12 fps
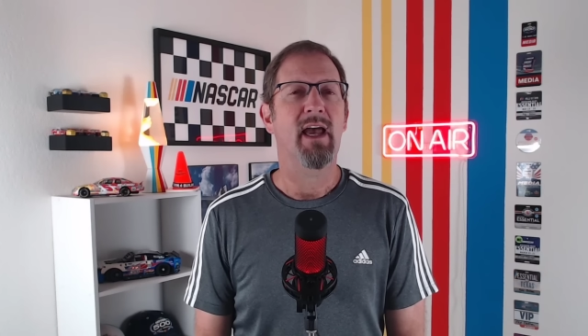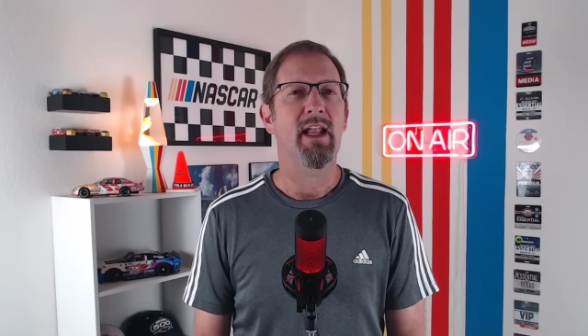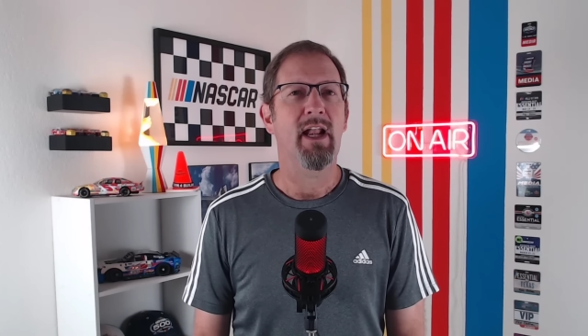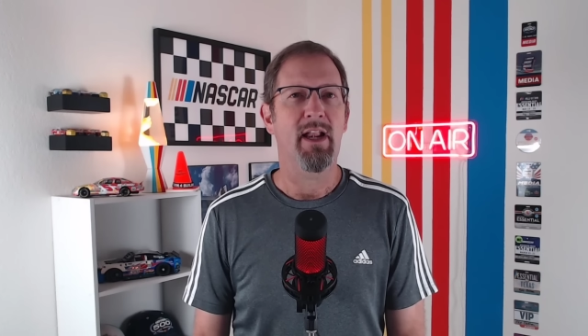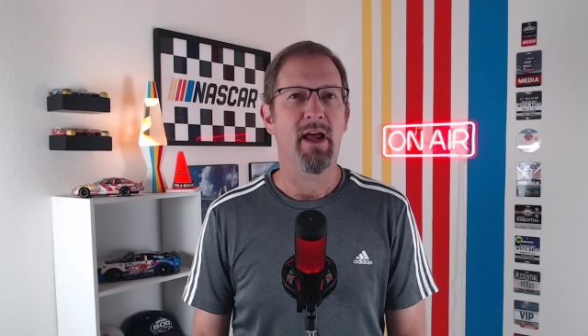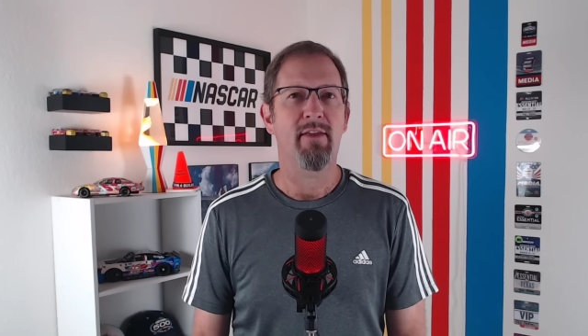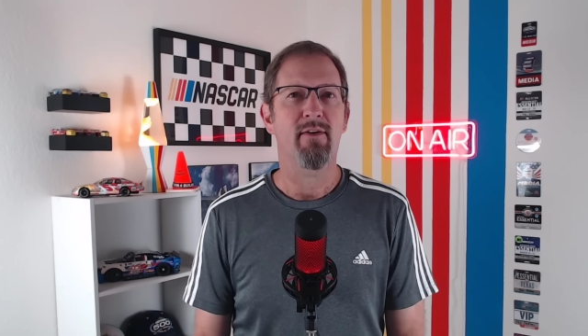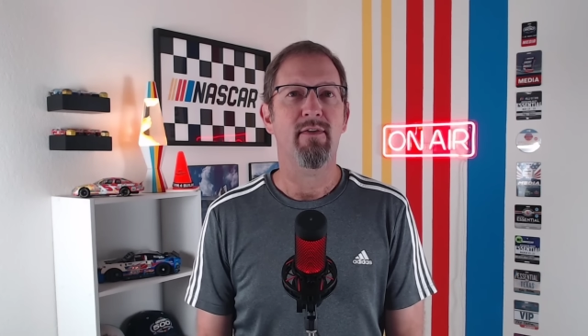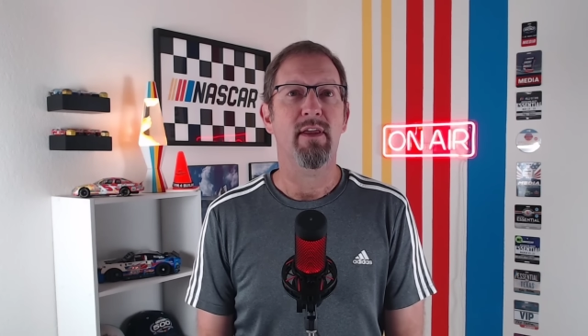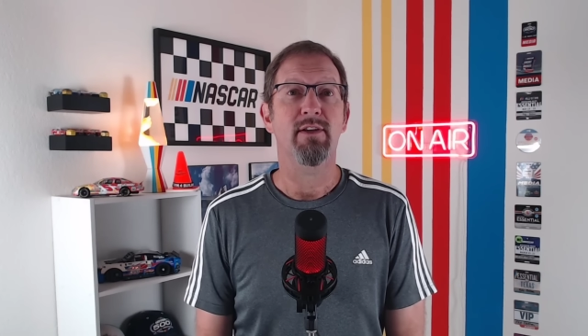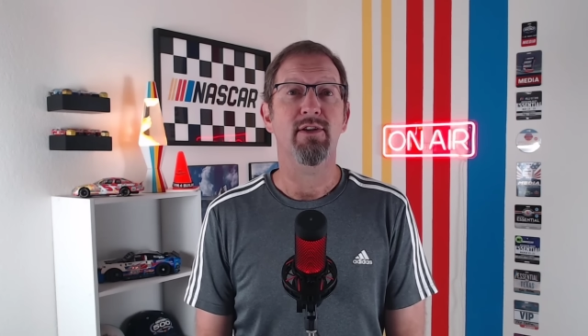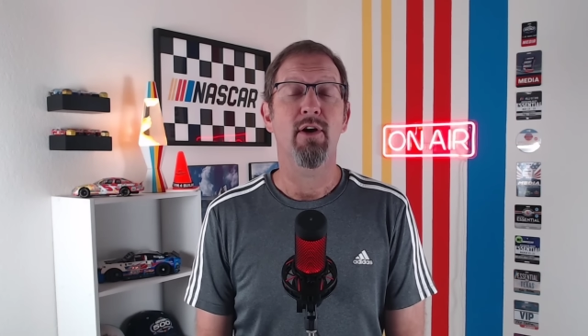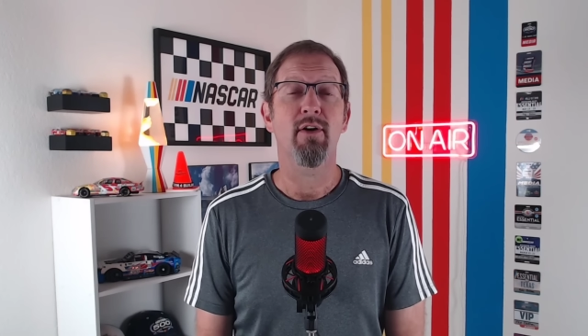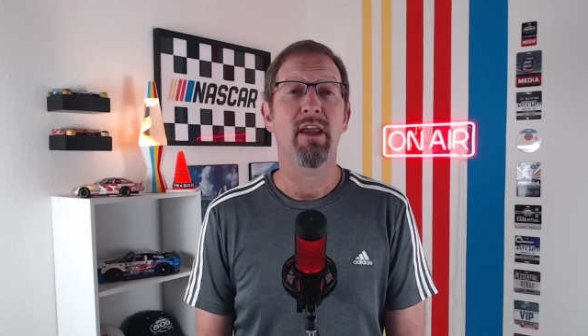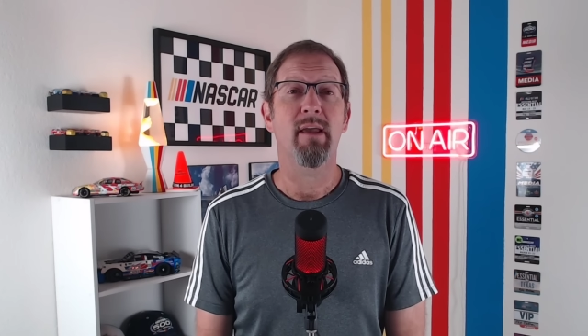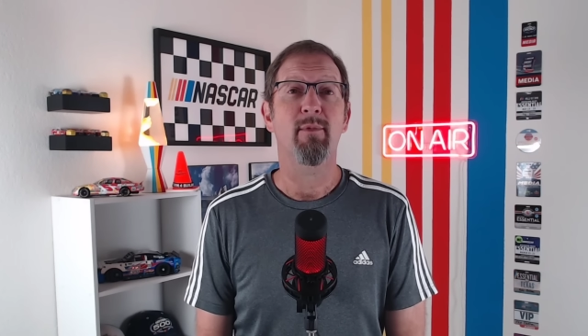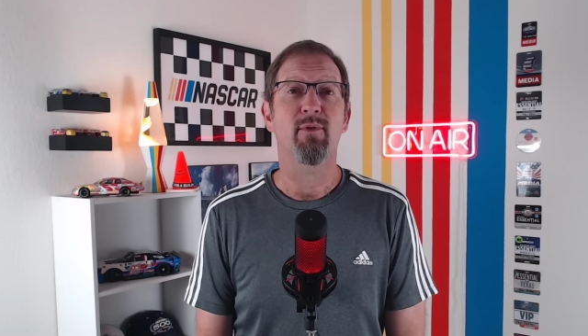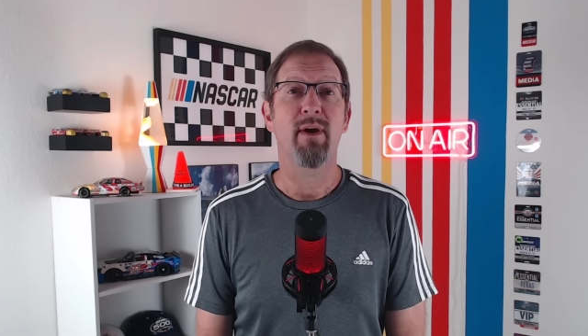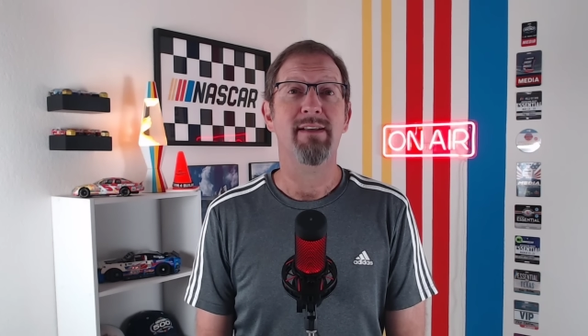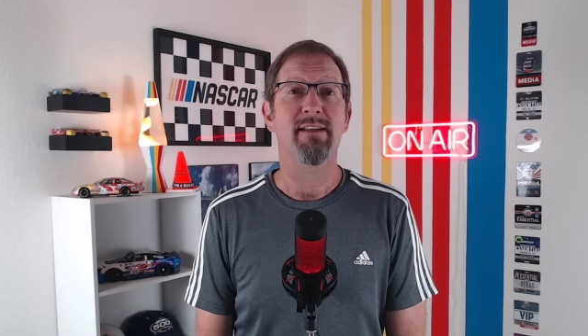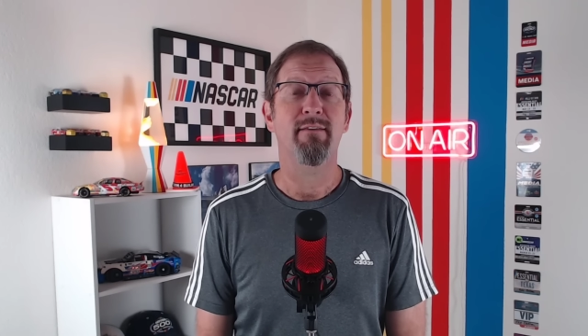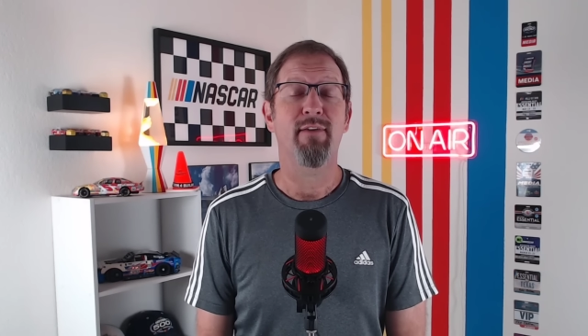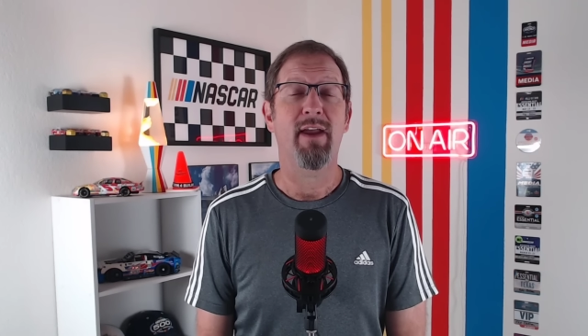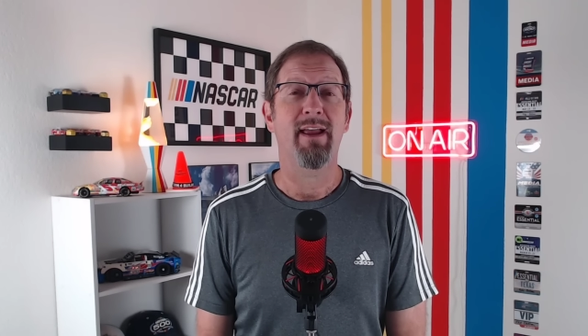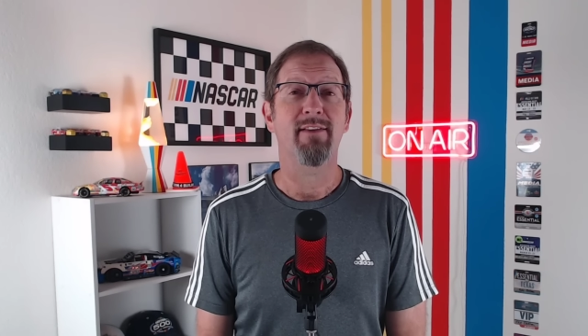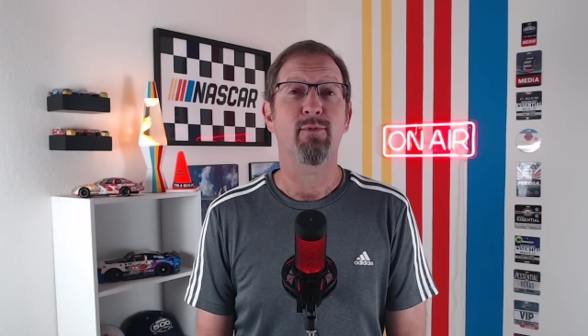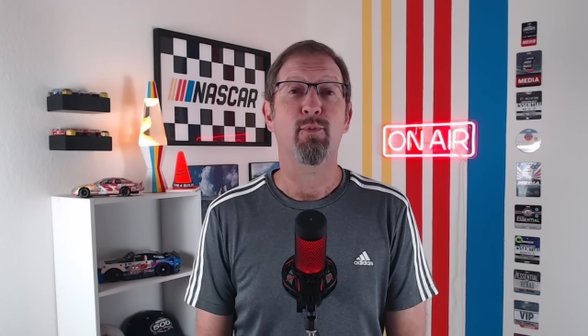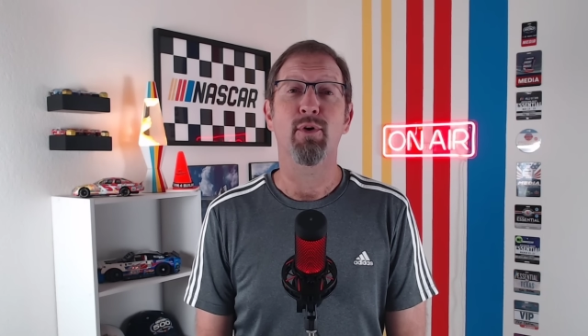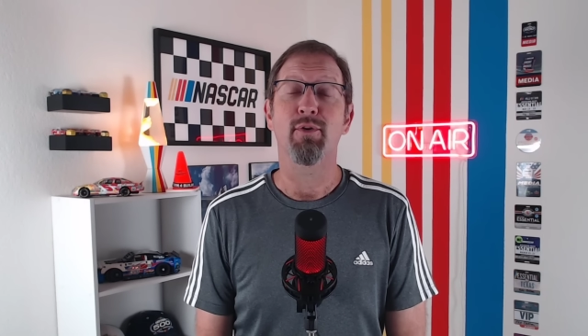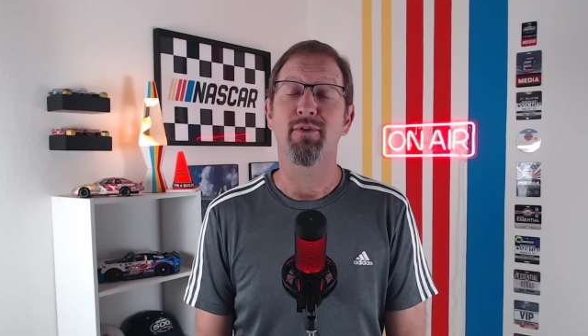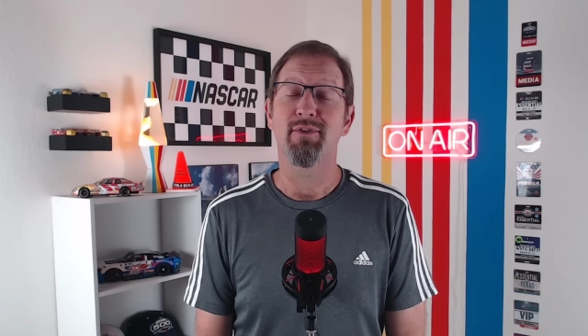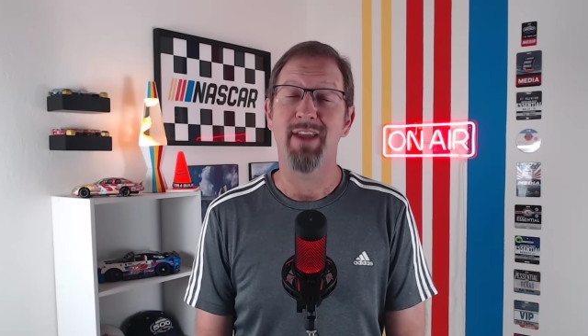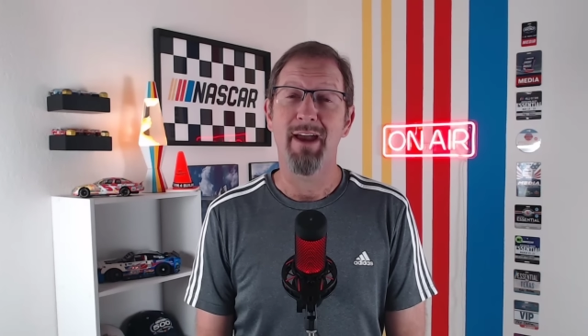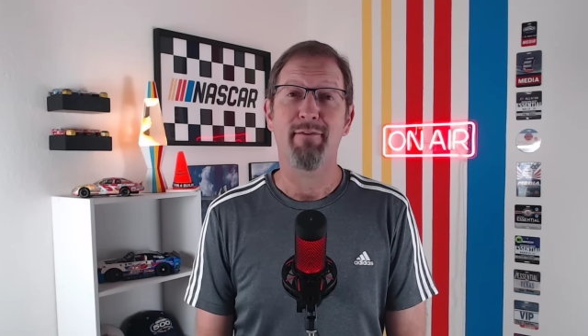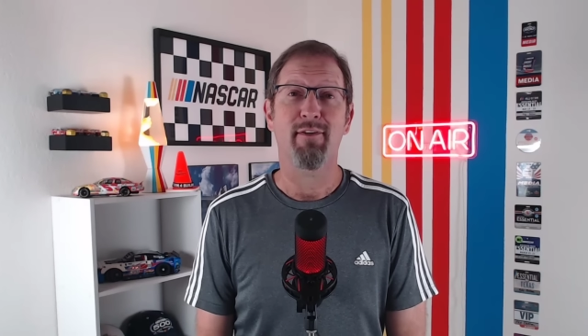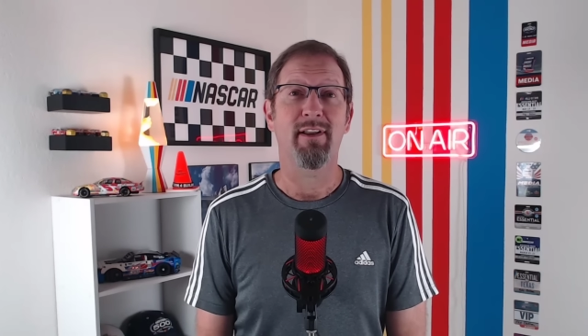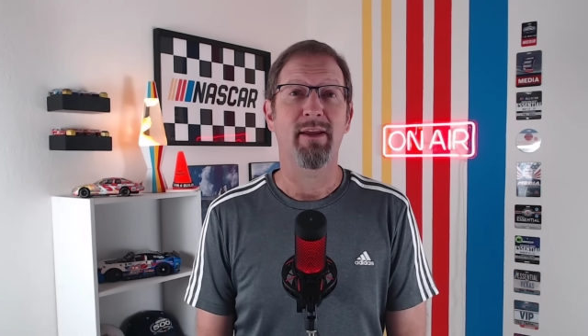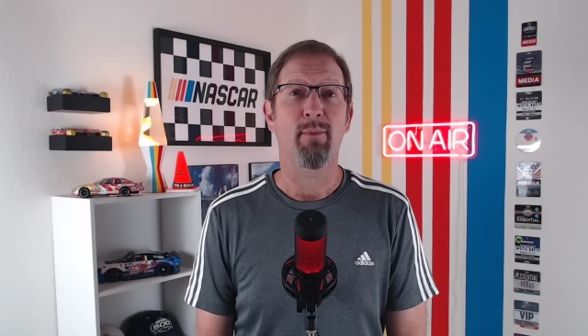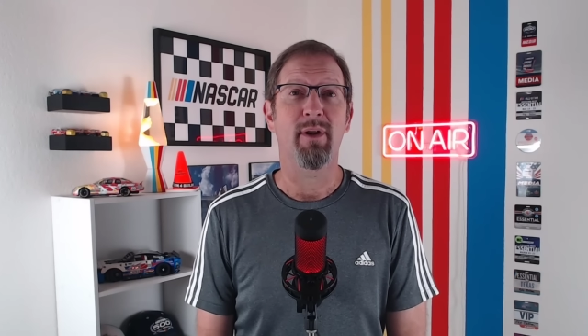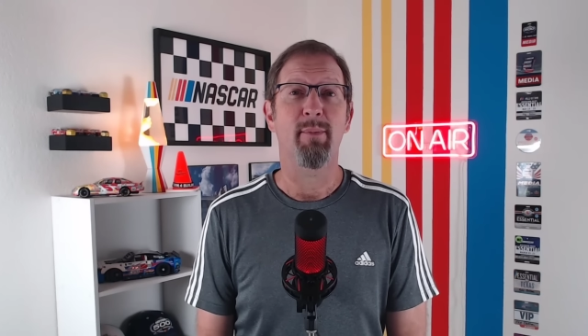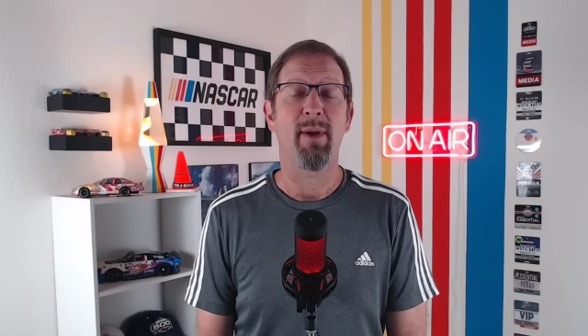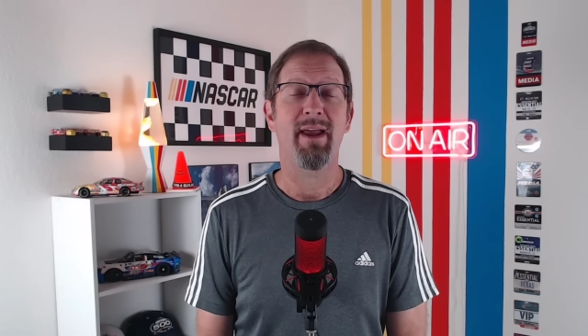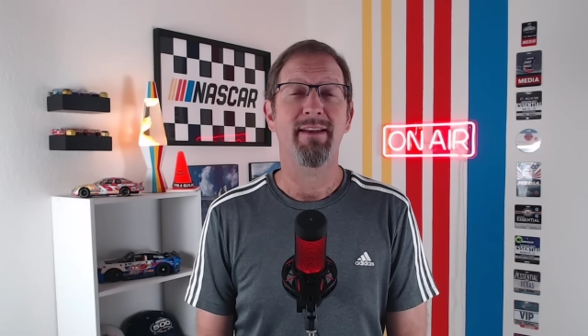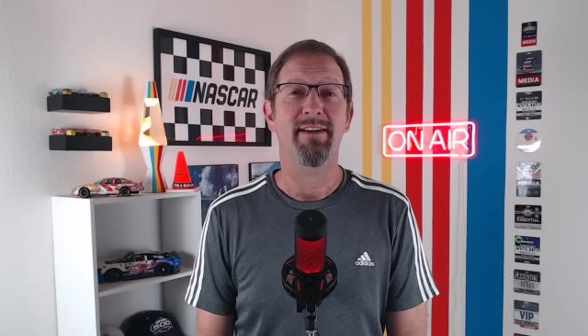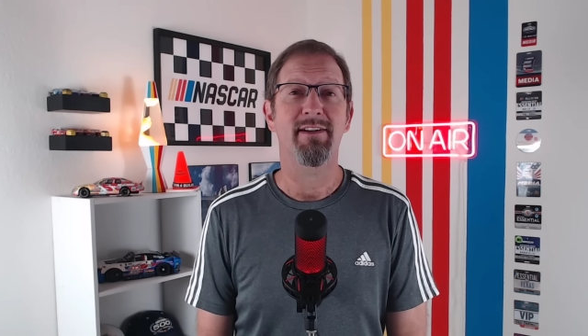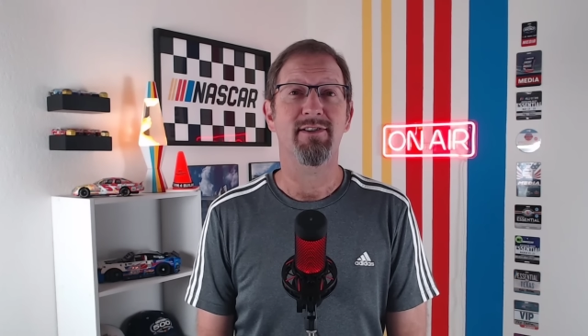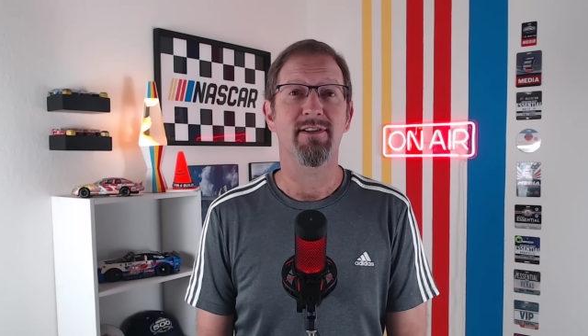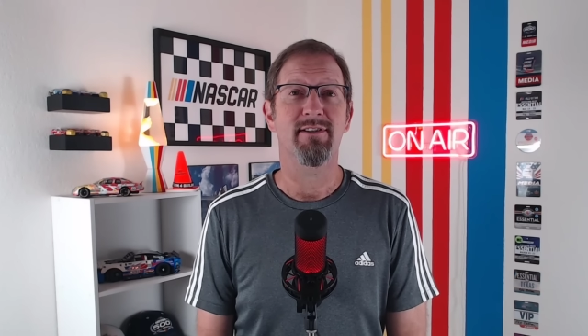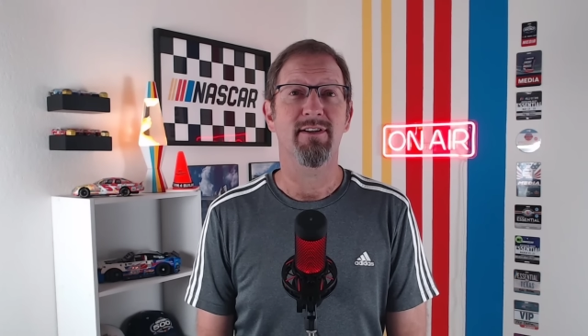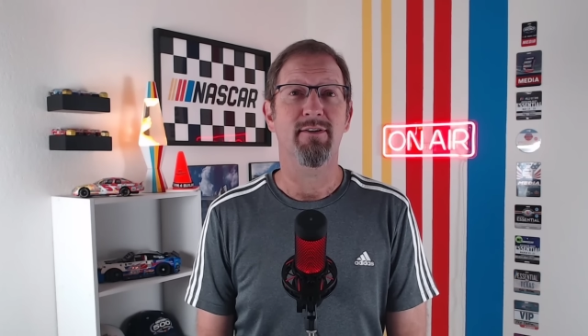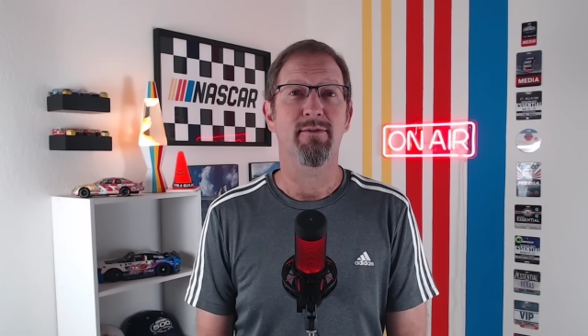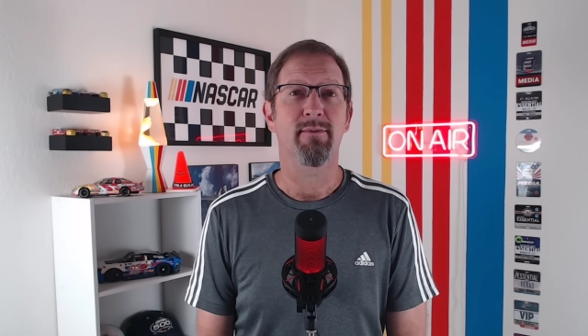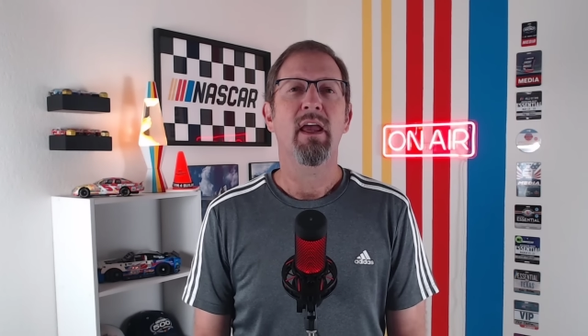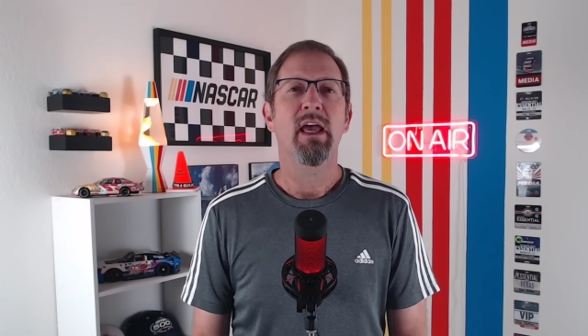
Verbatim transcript: and another that Joe Gibbs racing fans will definitely want to pay attention to.